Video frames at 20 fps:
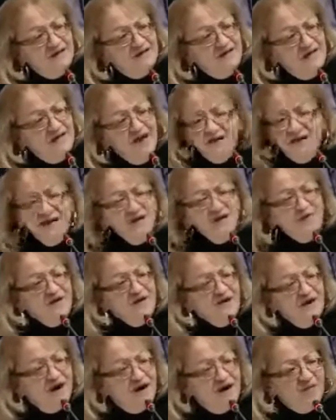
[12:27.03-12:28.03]
And here I
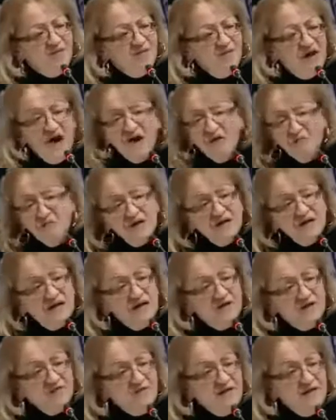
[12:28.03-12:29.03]
am. I don't make a
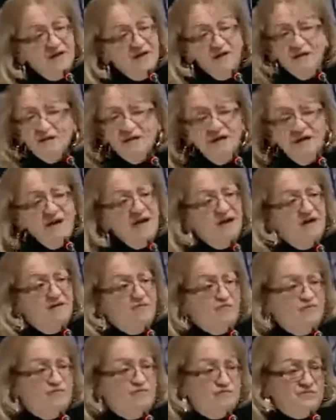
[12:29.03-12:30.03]
lot of money here. Hey,
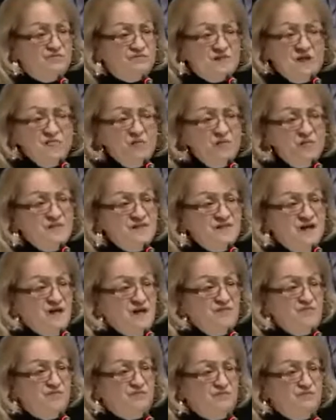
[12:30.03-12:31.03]
state
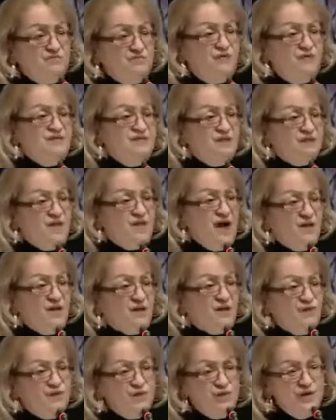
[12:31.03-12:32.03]
representative, what is the
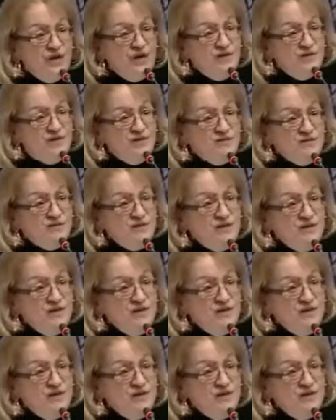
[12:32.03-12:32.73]
salary? $28,000?